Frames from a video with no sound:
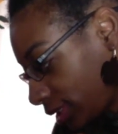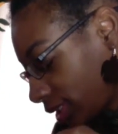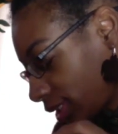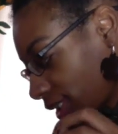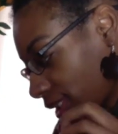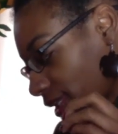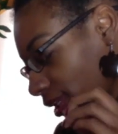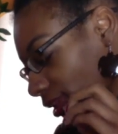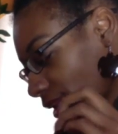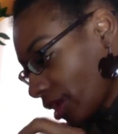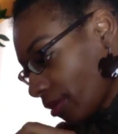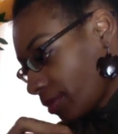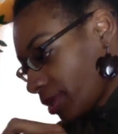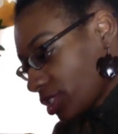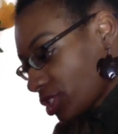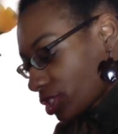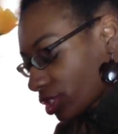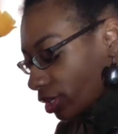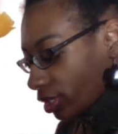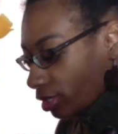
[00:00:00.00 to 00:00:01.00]
Let me
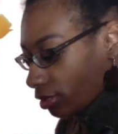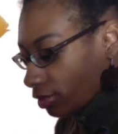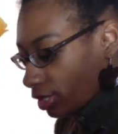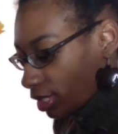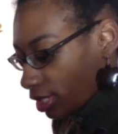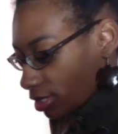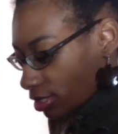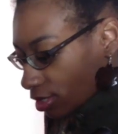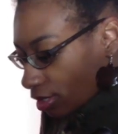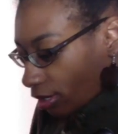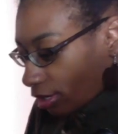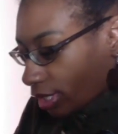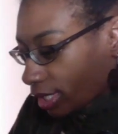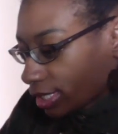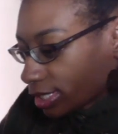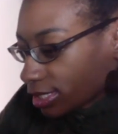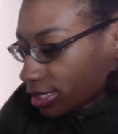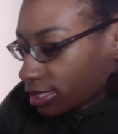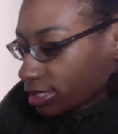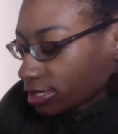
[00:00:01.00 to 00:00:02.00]
show you these
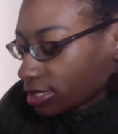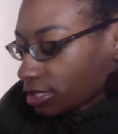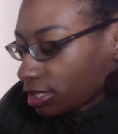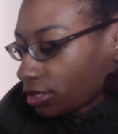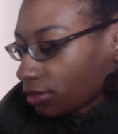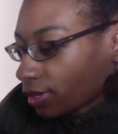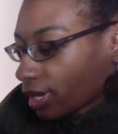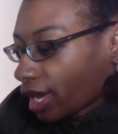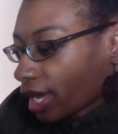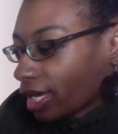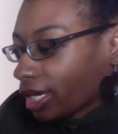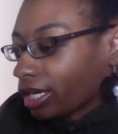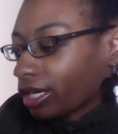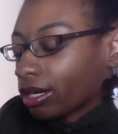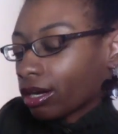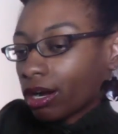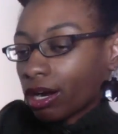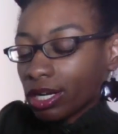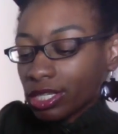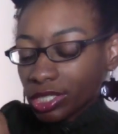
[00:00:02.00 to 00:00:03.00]
cards. You got here
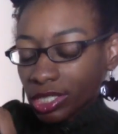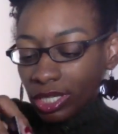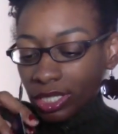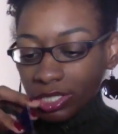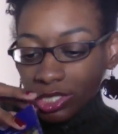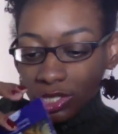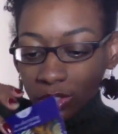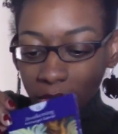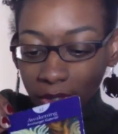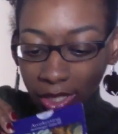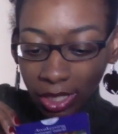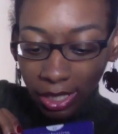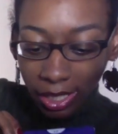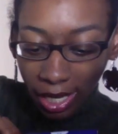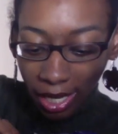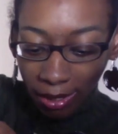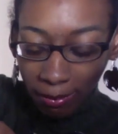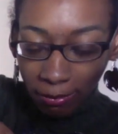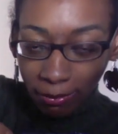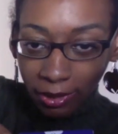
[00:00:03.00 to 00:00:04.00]
Archangel
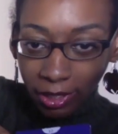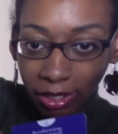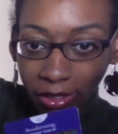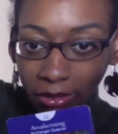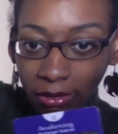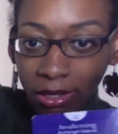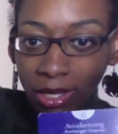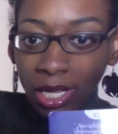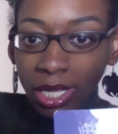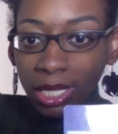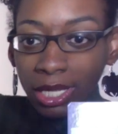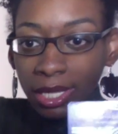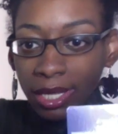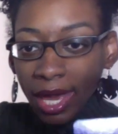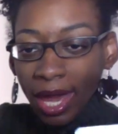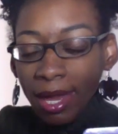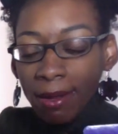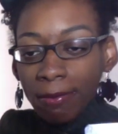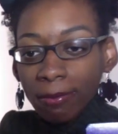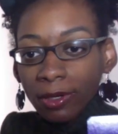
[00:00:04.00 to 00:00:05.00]
Gabriel.
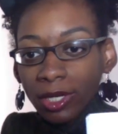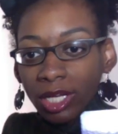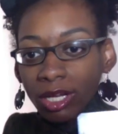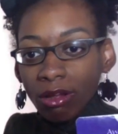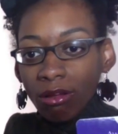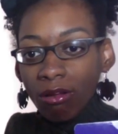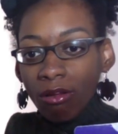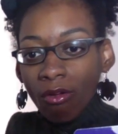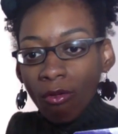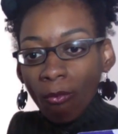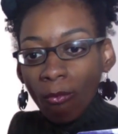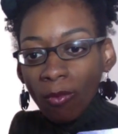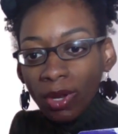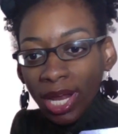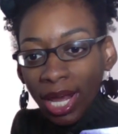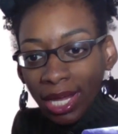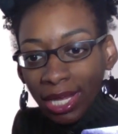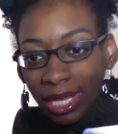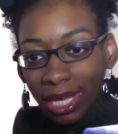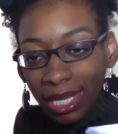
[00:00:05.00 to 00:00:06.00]
Gabriel, when
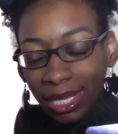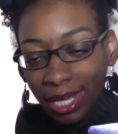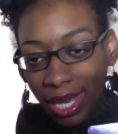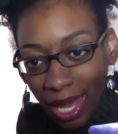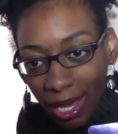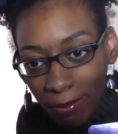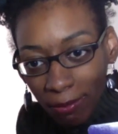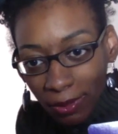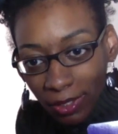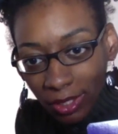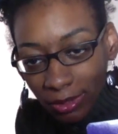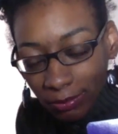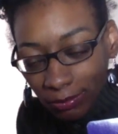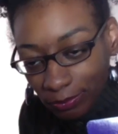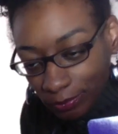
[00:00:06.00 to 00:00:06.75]
I get Gabriel